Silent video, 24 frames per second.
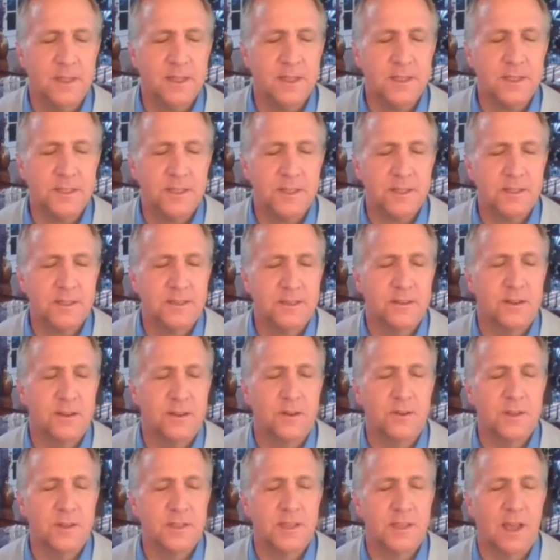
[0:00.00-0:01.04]
And let's just
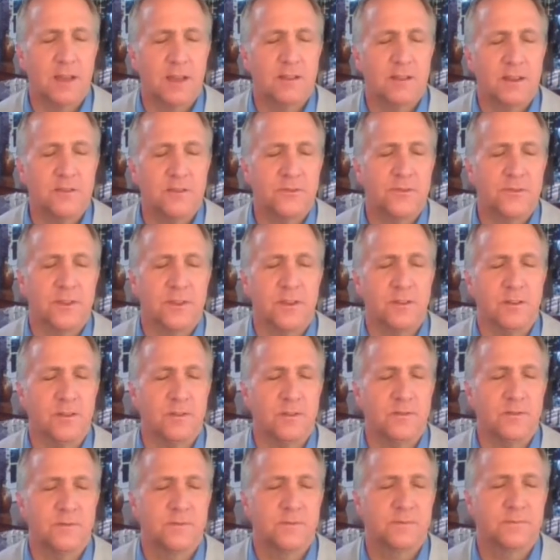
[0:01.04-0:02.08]
notice how they
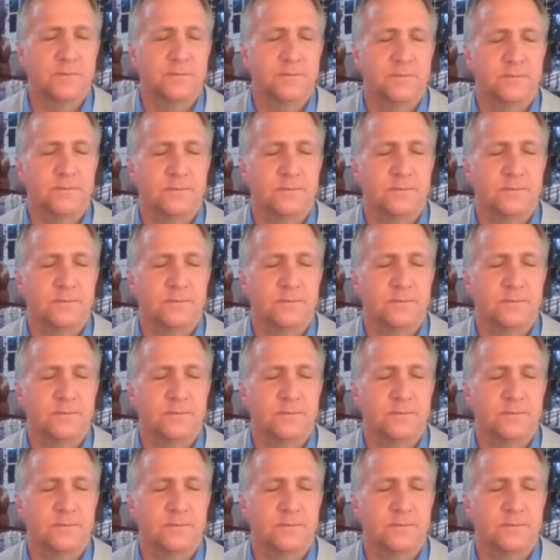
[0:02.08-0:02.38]
feel.